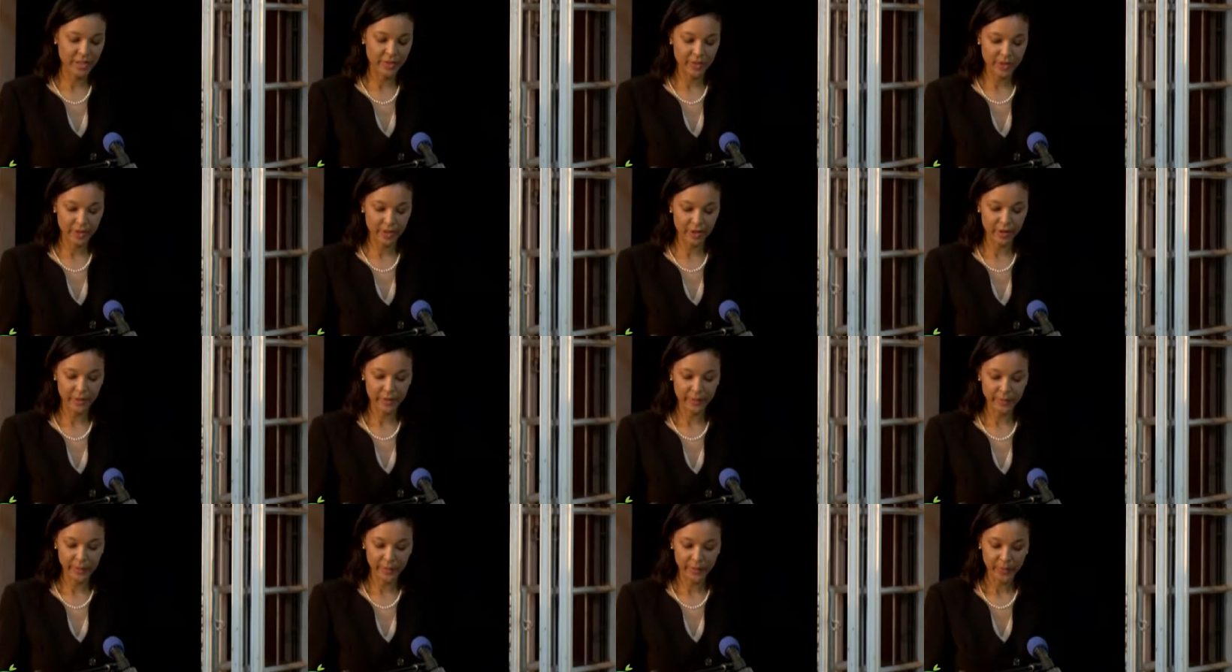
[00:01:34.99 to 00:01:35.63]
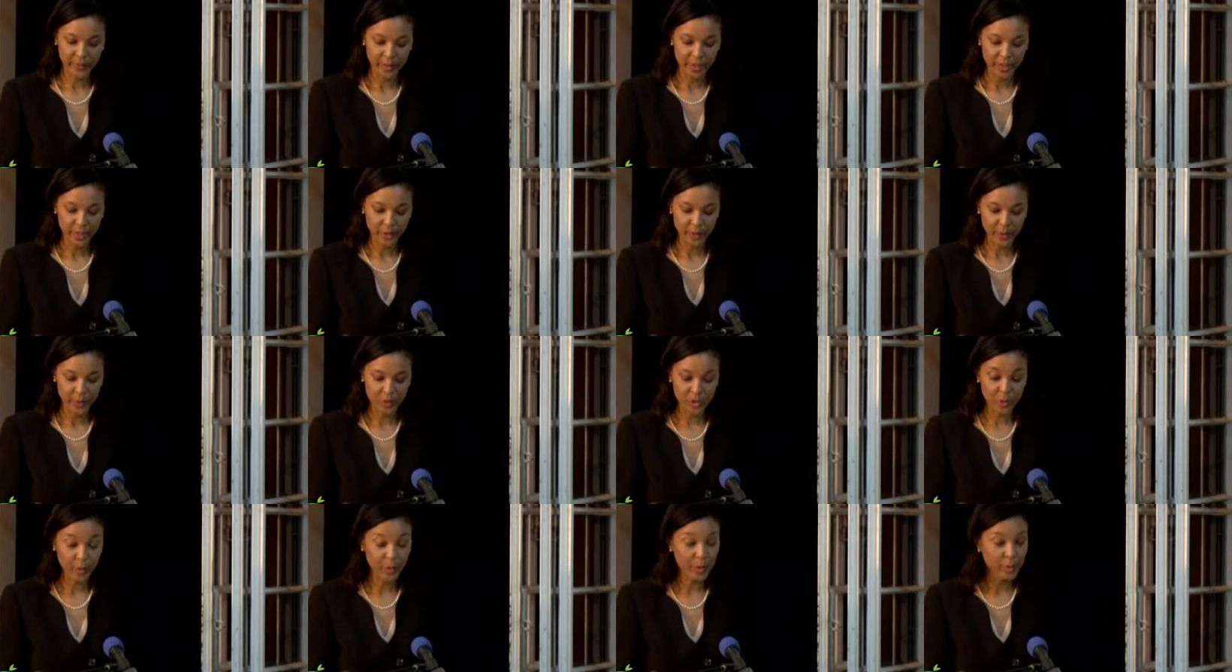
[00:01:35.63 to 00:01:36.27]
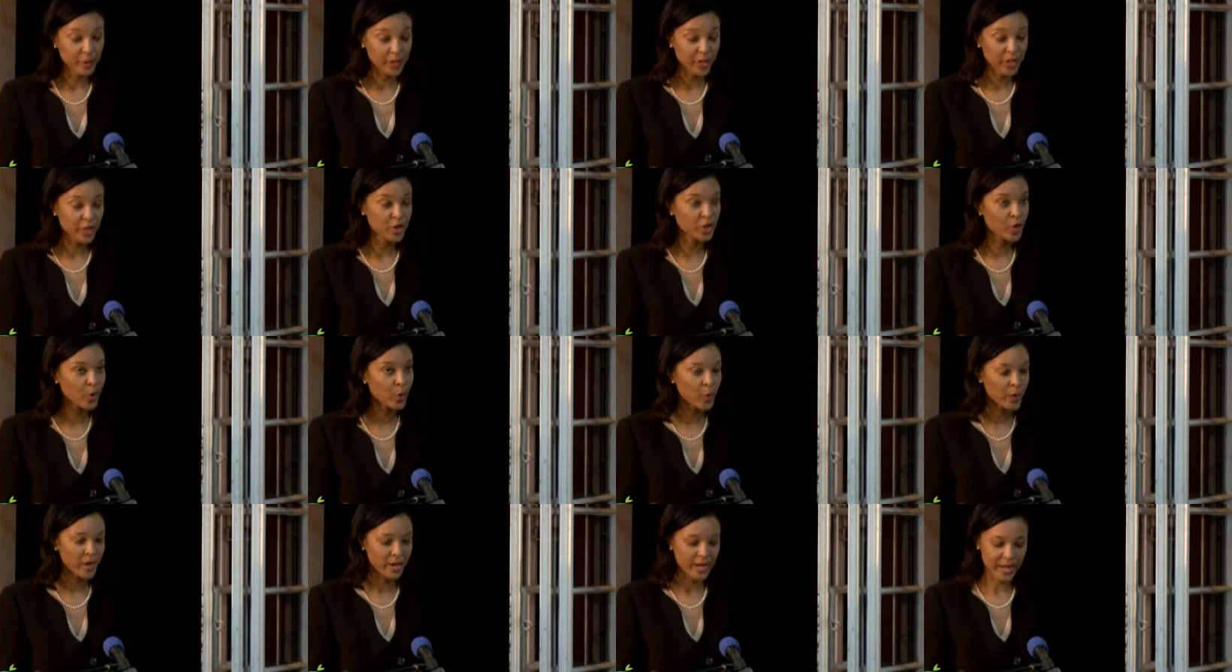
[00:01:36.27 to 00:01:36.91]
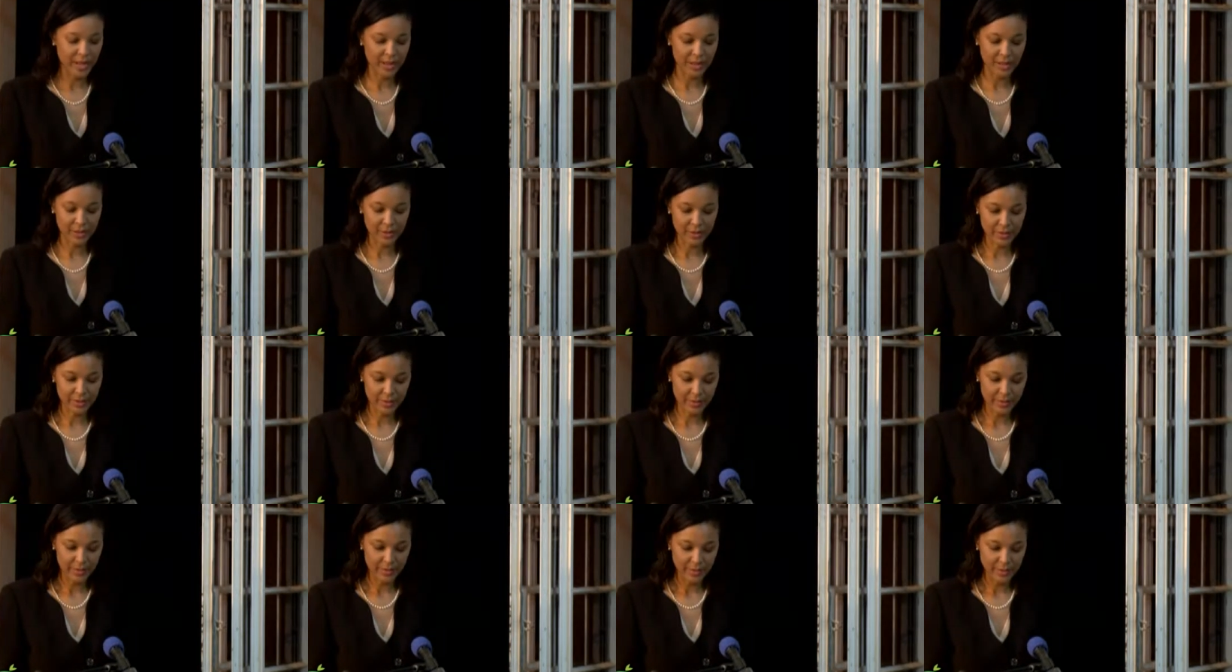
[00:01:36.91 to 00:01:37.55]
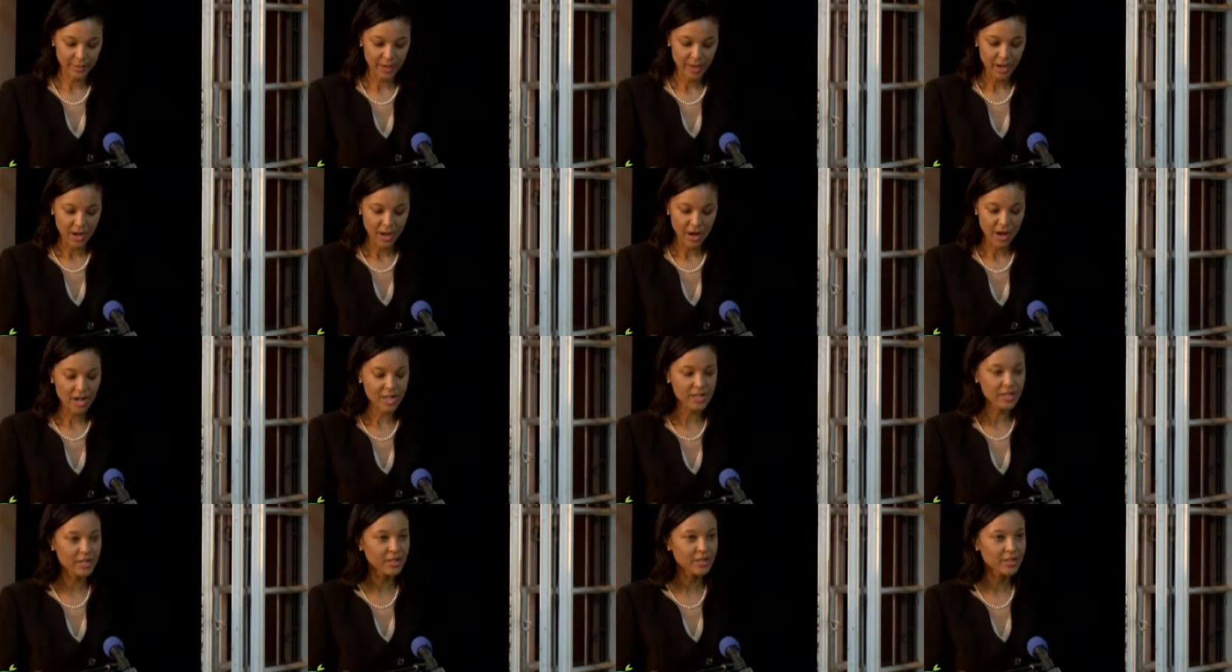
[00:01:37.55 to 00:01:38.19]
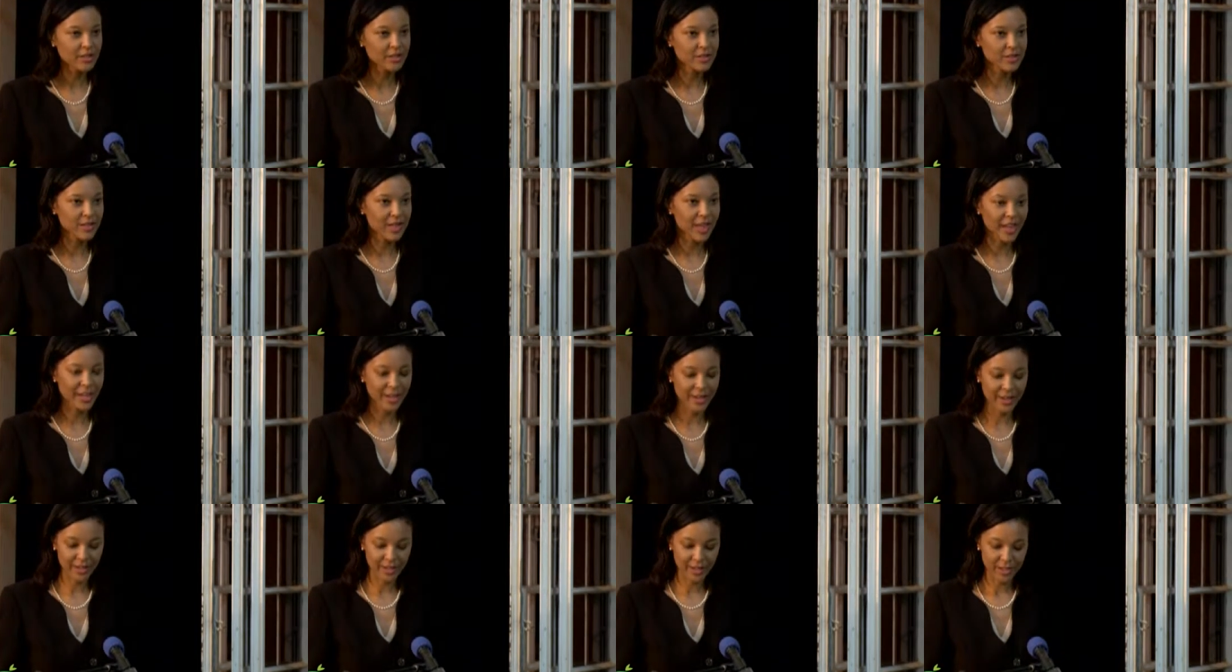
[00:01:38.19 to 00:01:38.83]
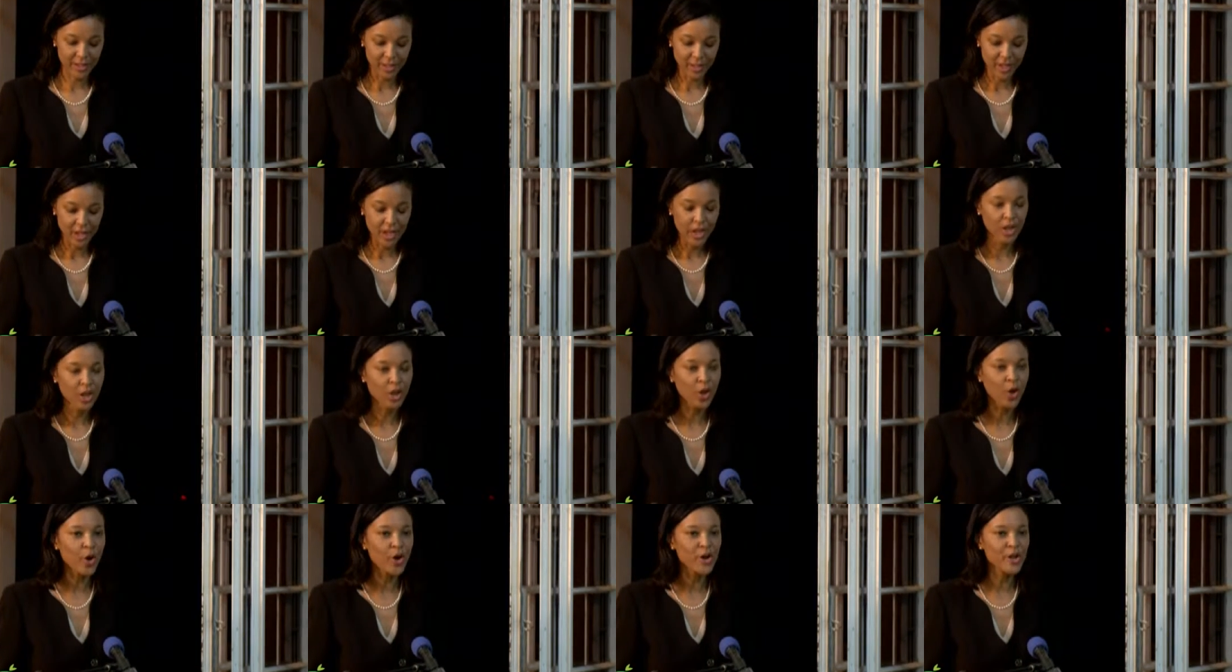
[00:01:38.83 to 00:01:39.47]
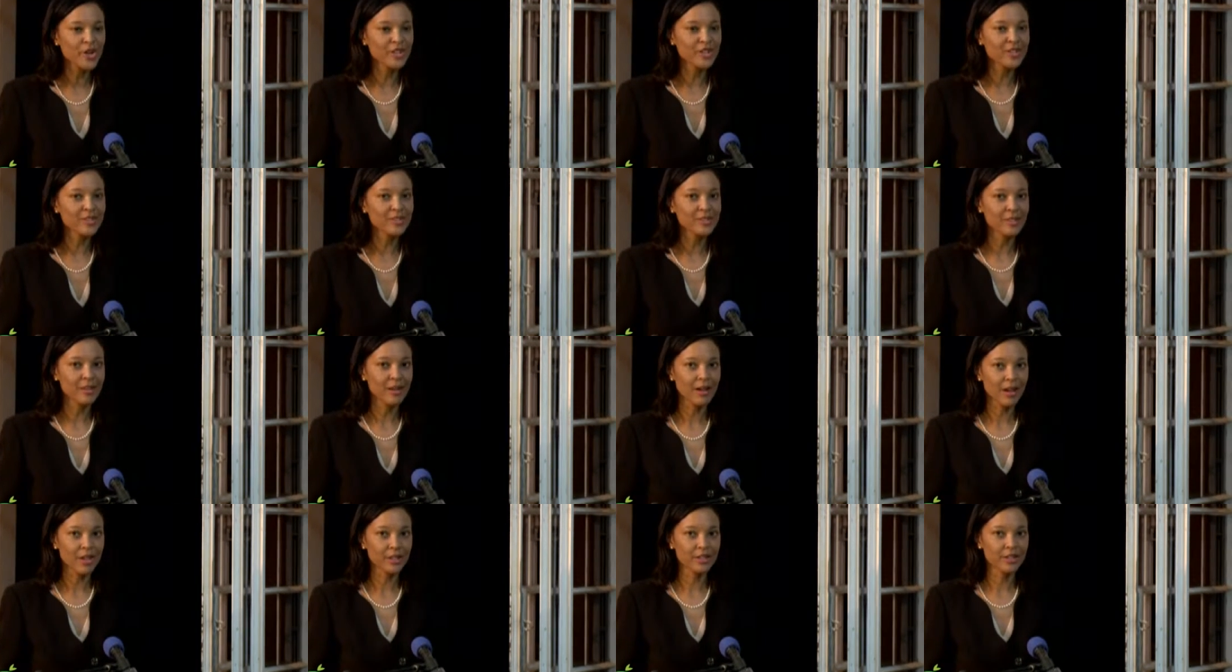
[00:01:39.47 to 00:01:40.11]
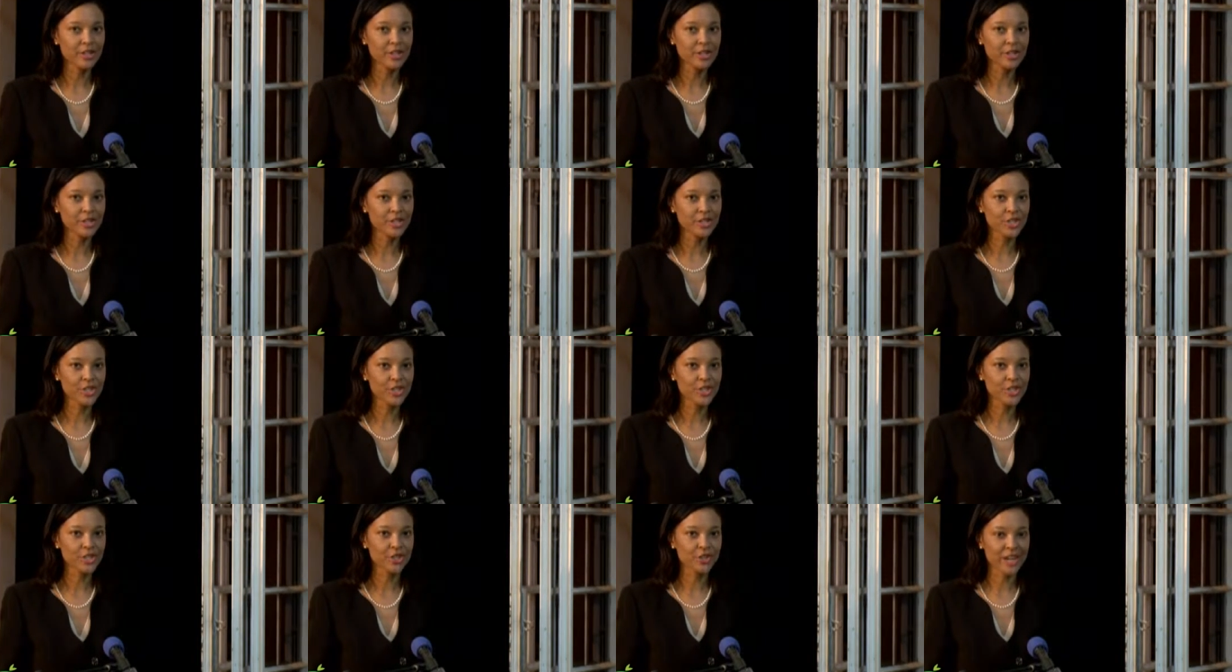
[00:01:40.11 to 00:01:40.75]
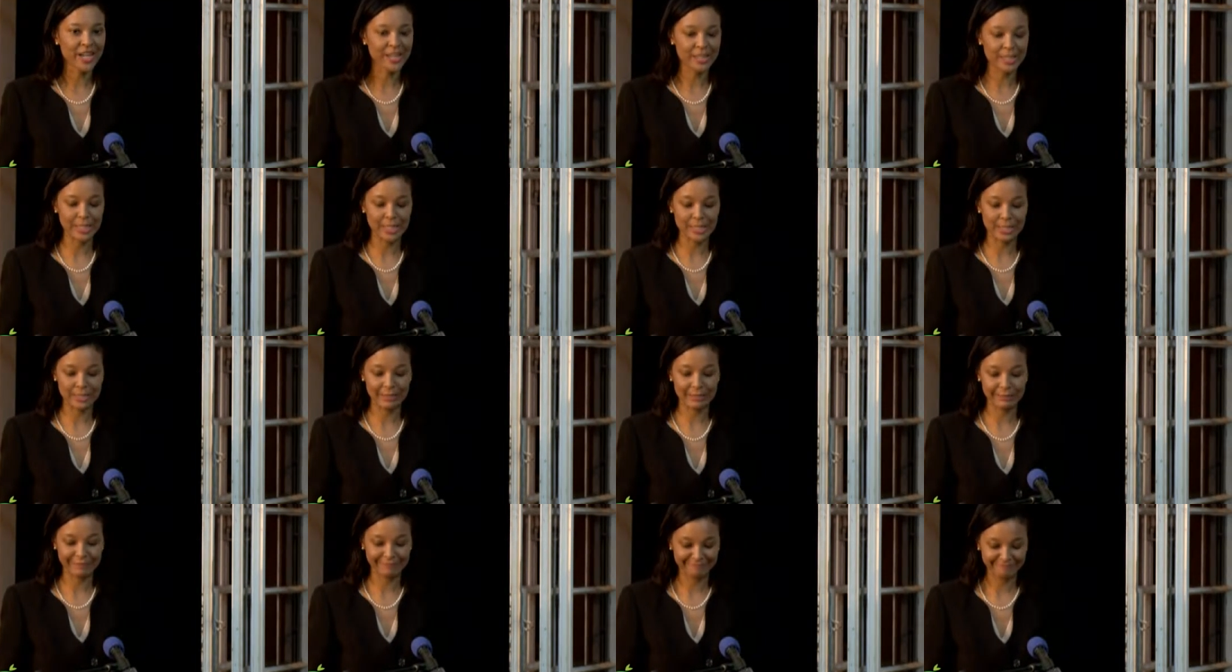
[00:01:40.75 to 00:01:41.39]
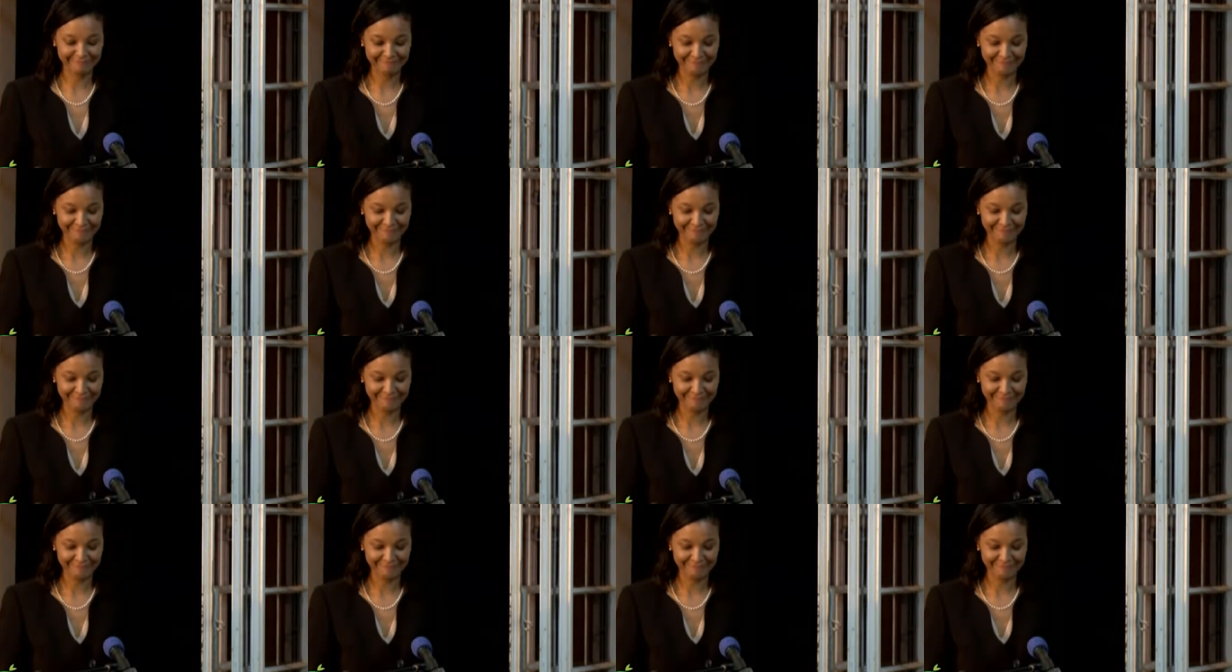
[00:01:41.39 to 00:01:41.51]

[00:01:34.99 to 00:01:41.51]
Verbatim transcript: in there, which will appear nowhere else. Articles like Lawyers Under Stress,